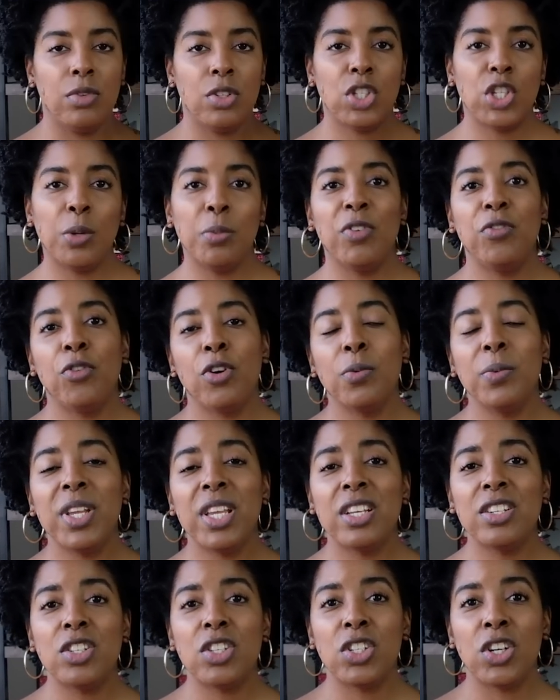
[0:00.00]
So before we
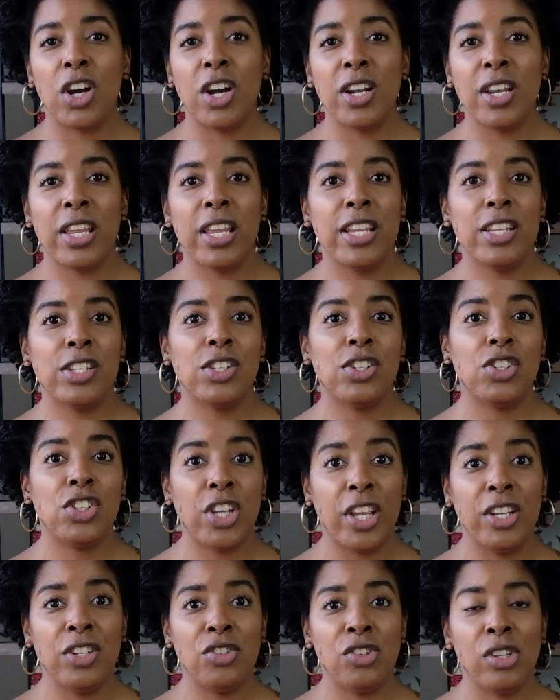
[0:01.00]
get started into
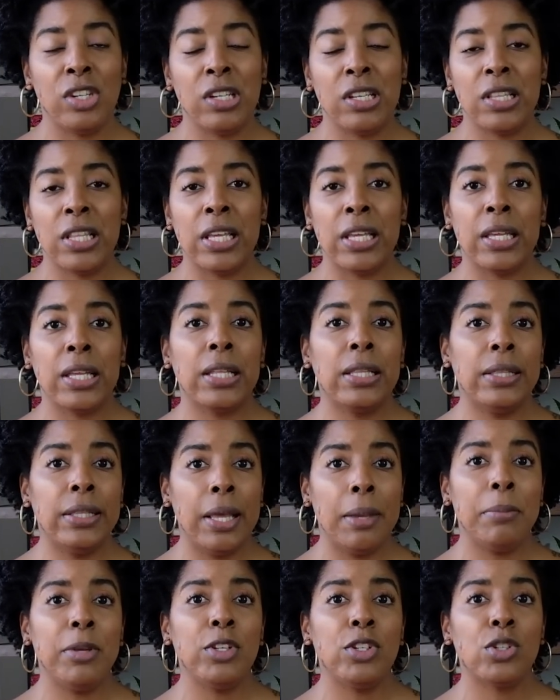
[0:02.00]
changing anything,
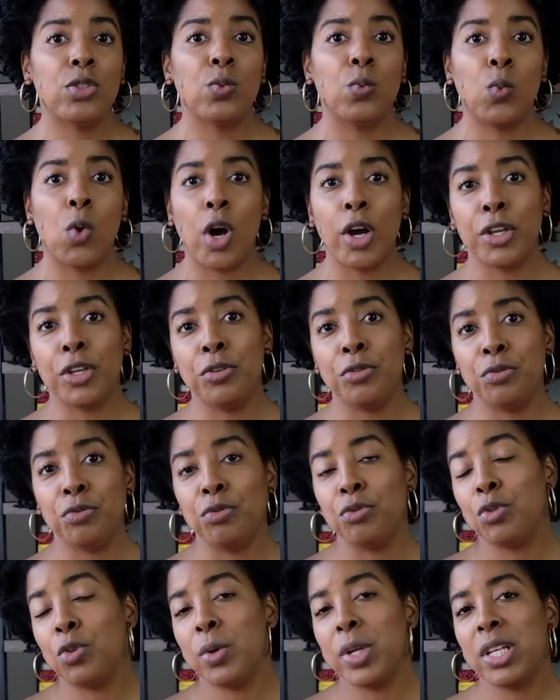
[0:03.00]
let me just walk you
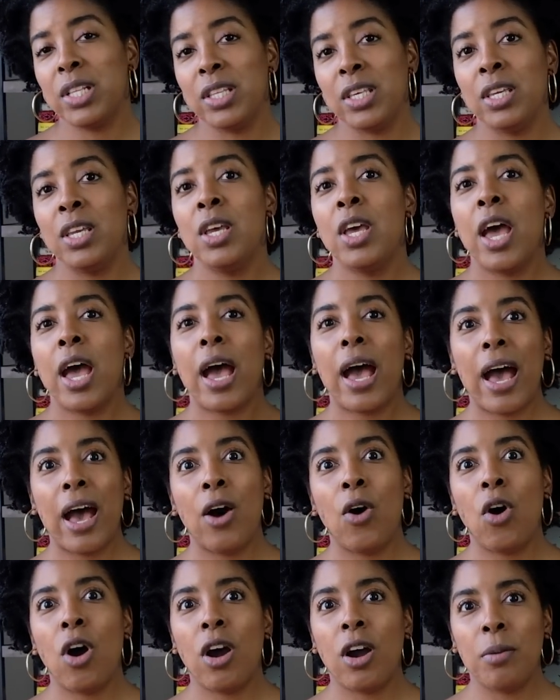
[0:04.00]
through quickly
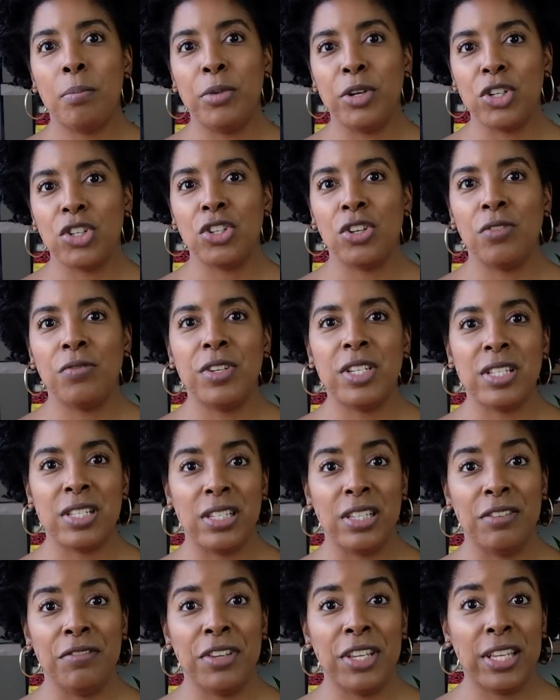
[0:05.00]
how our bookshelf
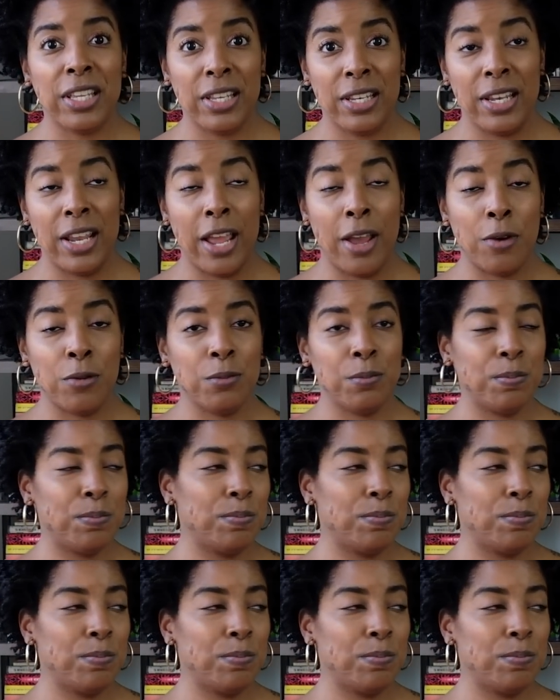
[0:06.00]
is living now.